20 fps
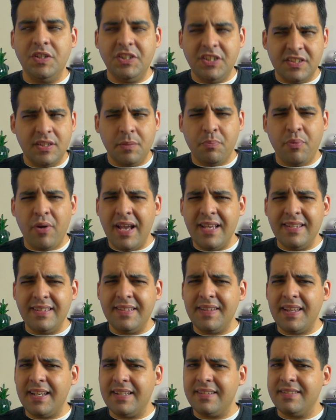which is
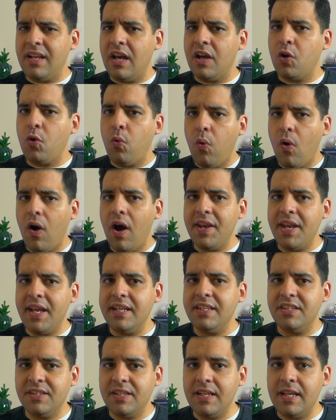surprising that it's not Quad
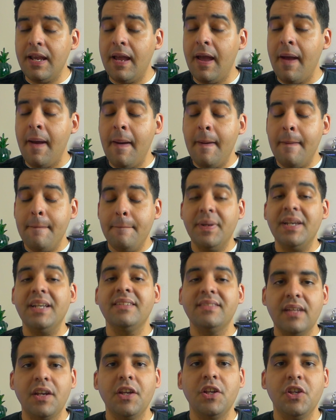HD, but
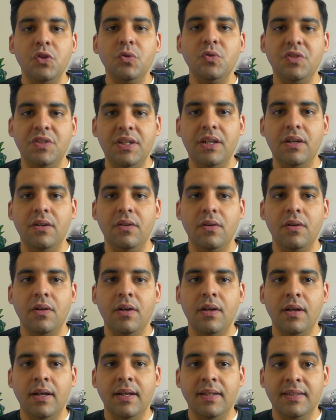it's not a huge deal.
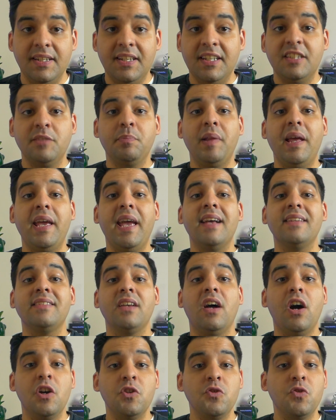The display
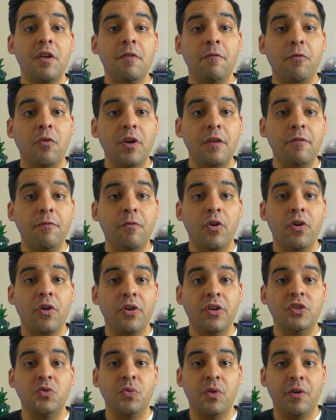has a
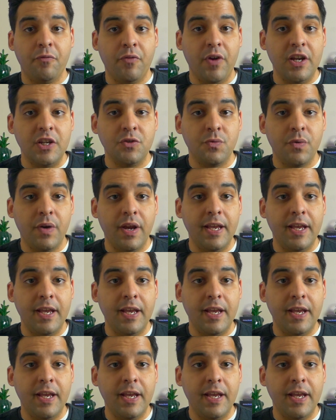144Hz refresh